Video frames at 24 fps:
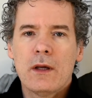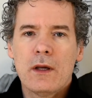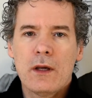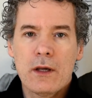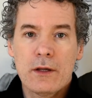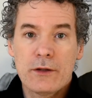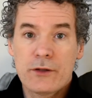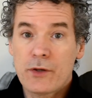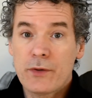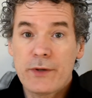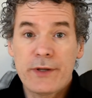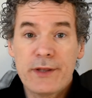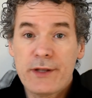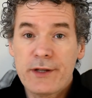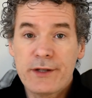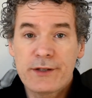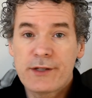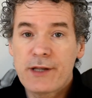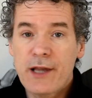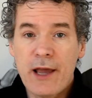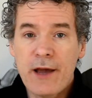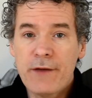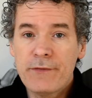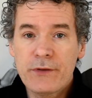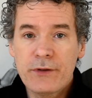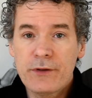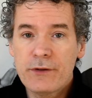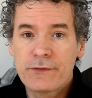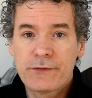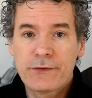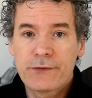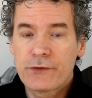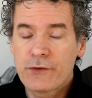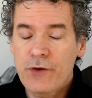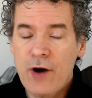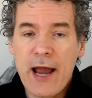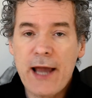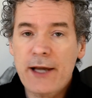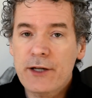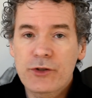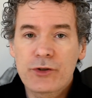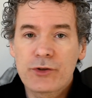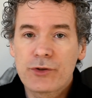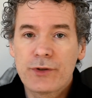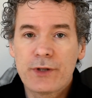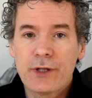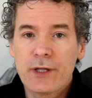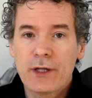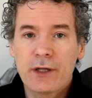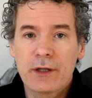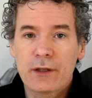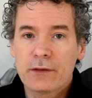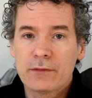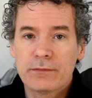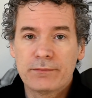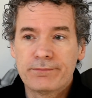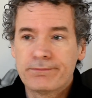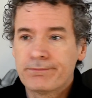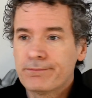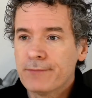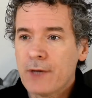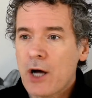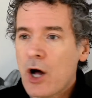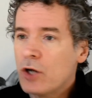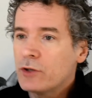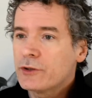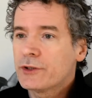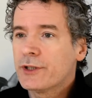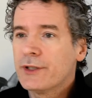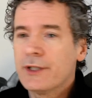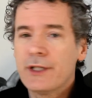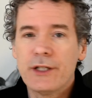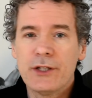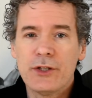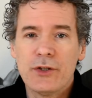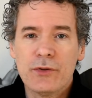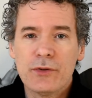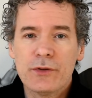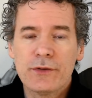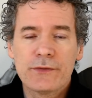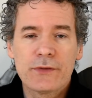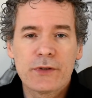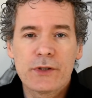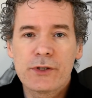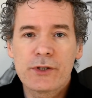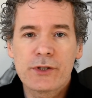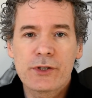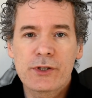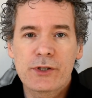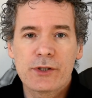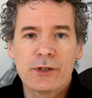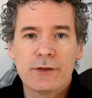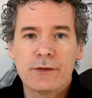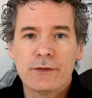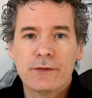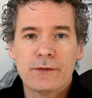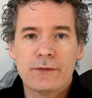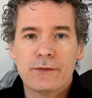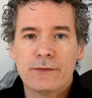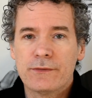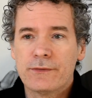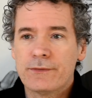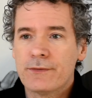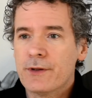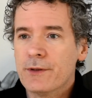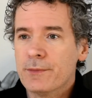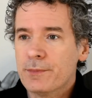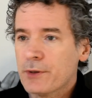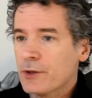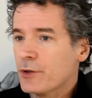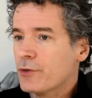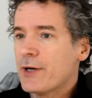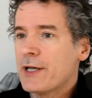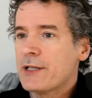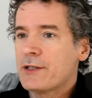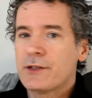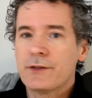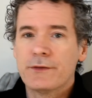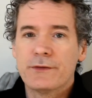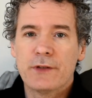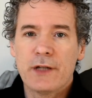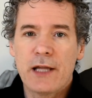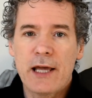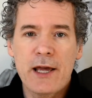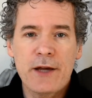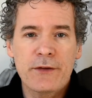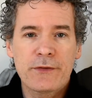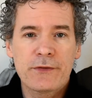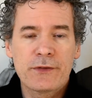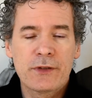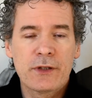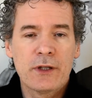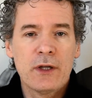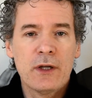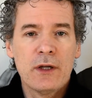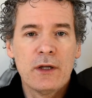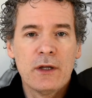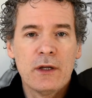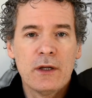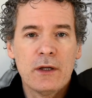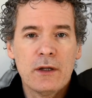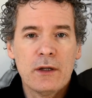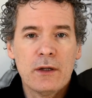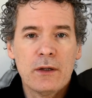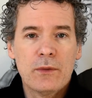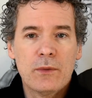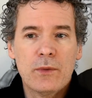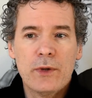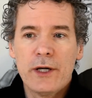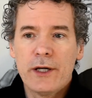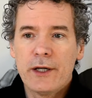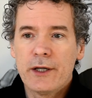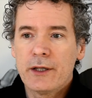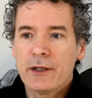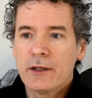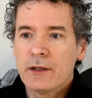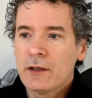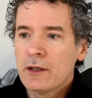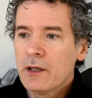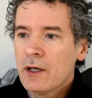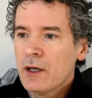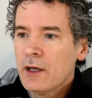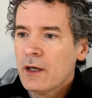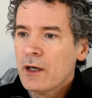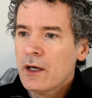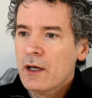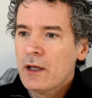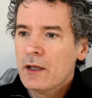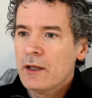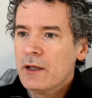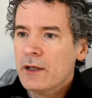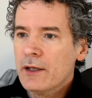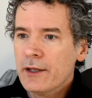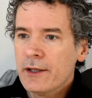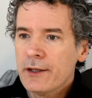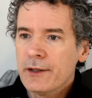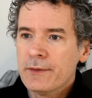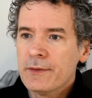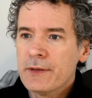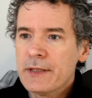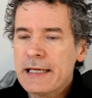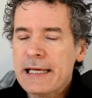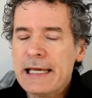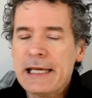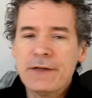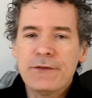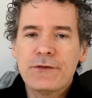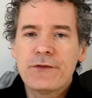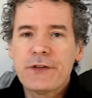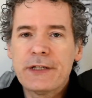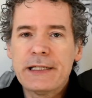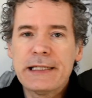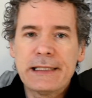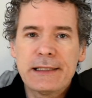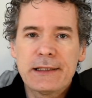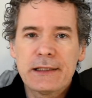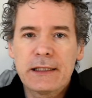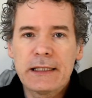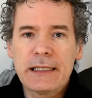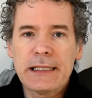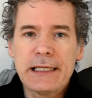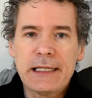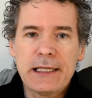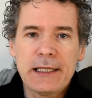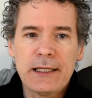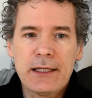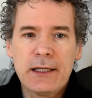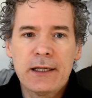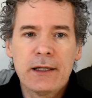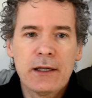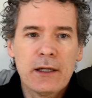So in this ever-fracturing alternate universe of the progressive left, where the infinitely